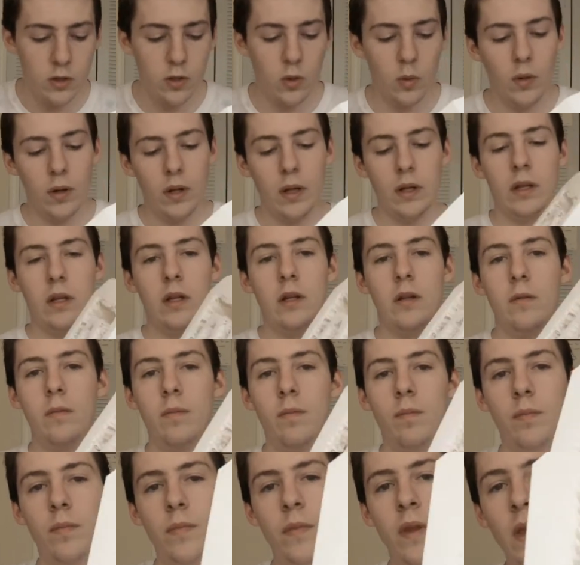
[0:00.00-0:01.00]
So what I
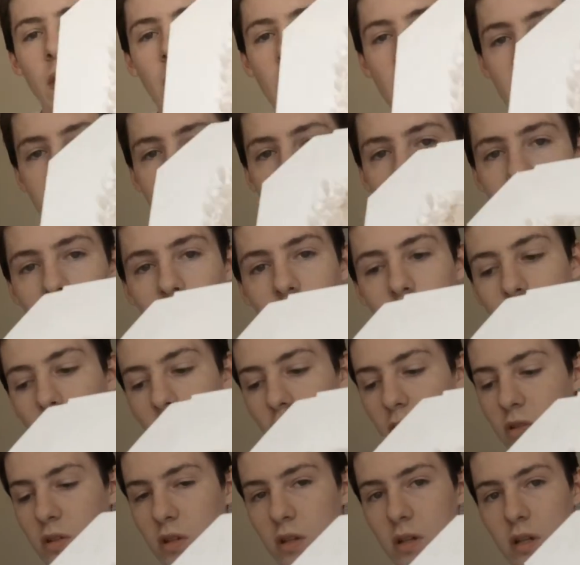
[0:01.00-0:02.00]
did is I just
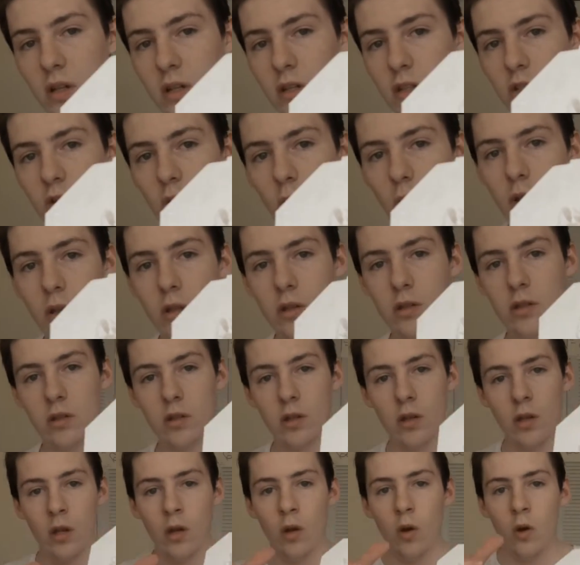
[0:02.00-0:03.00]
melted it so
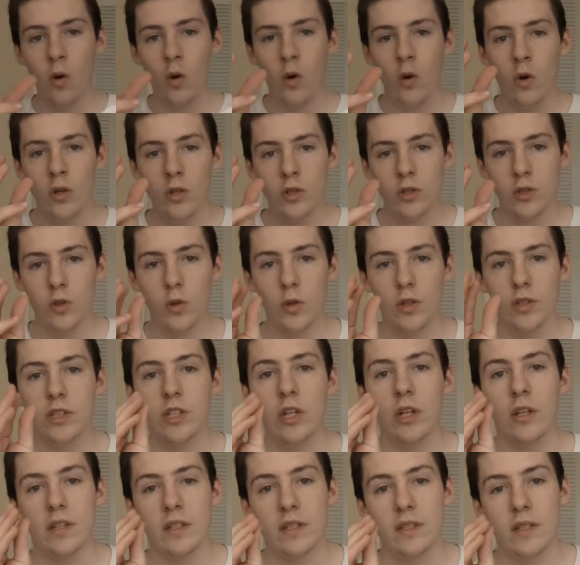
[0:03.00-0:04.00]
it's
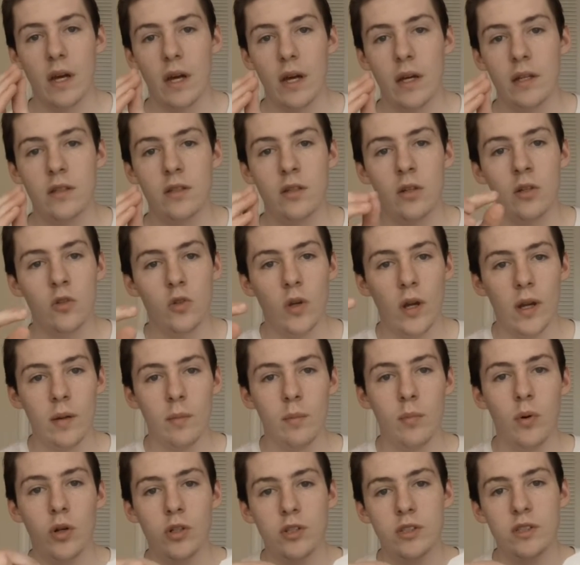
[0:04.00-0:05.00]
squishy on the sides so I
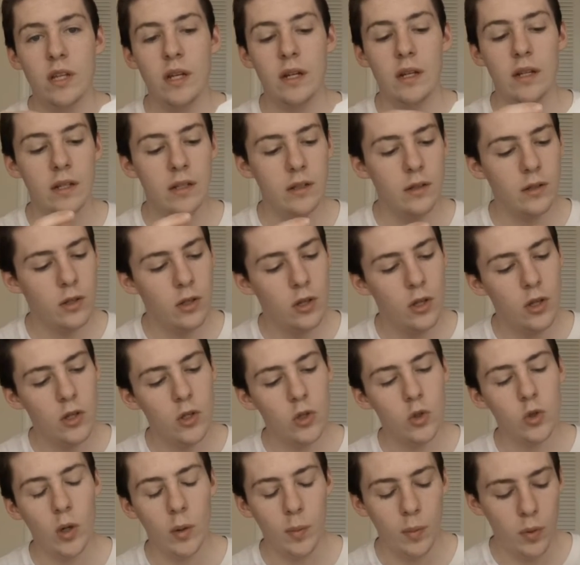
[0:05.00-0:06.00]
can push that in.
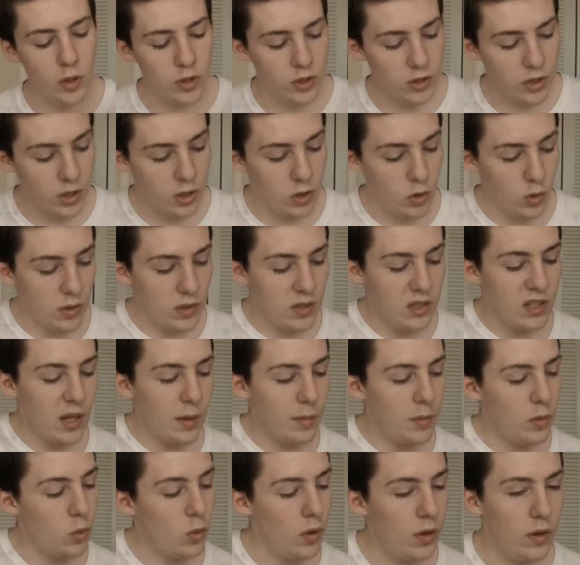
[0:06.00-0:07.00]
So I pushed it to a
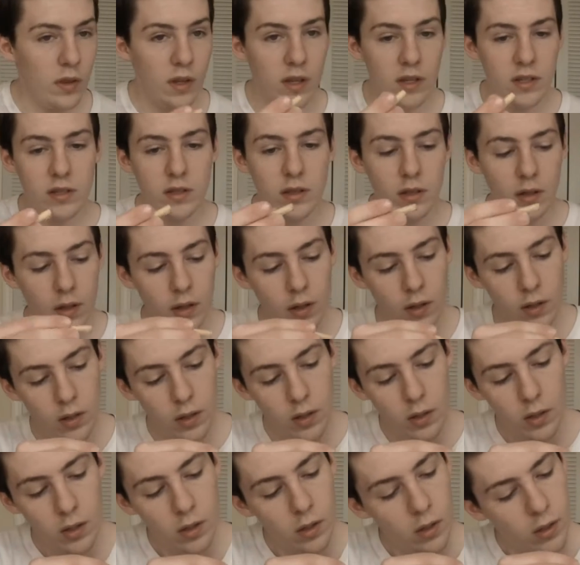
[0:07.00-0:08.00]
depth where this
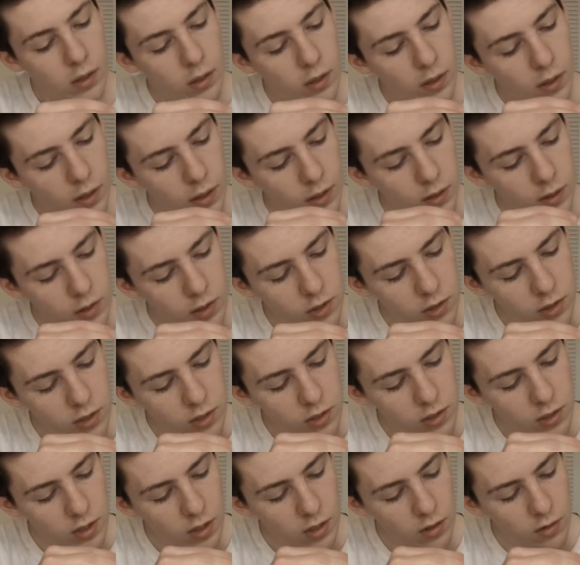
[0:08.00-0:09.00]
can
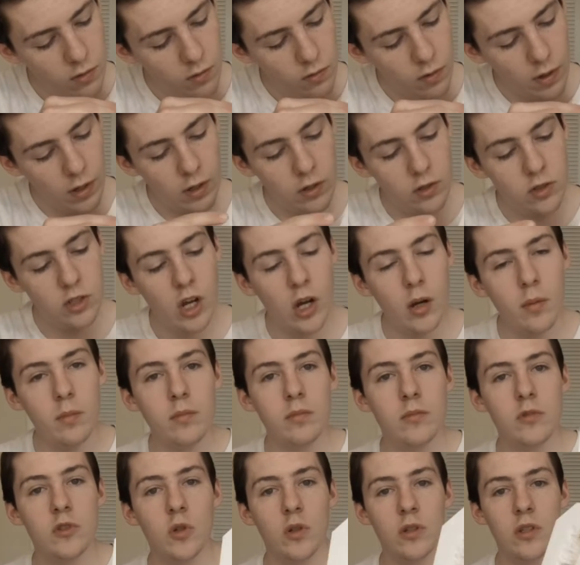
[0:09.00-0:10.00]
just sit right on
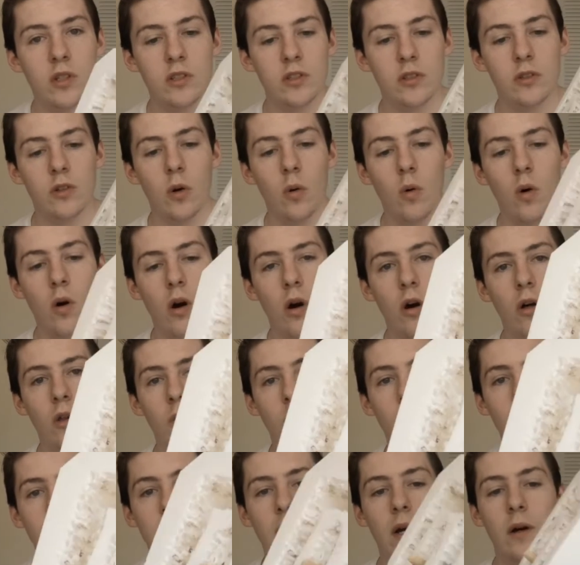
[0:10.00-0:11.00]
top so it doesn't go
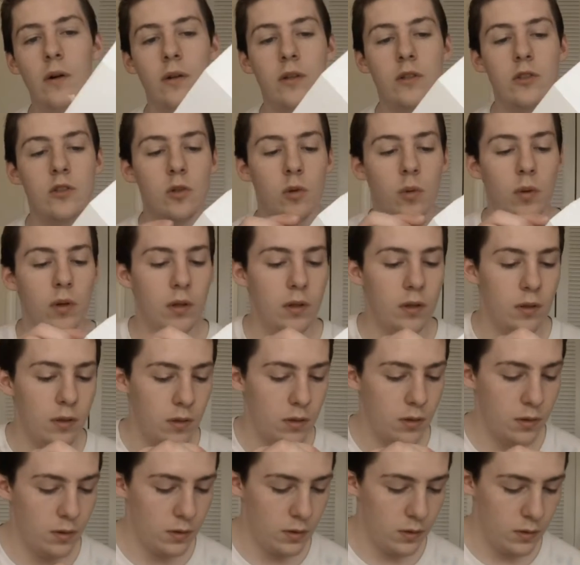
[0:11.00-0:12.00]
all the way down into it.
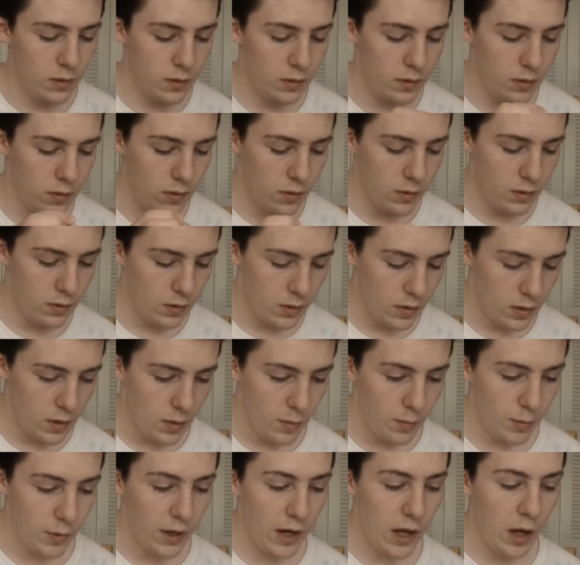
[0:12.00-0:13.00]

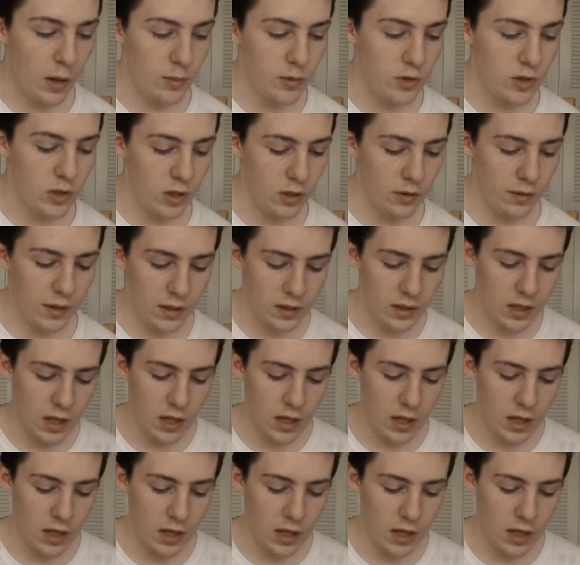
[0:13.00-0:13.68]
Now I'm just gonna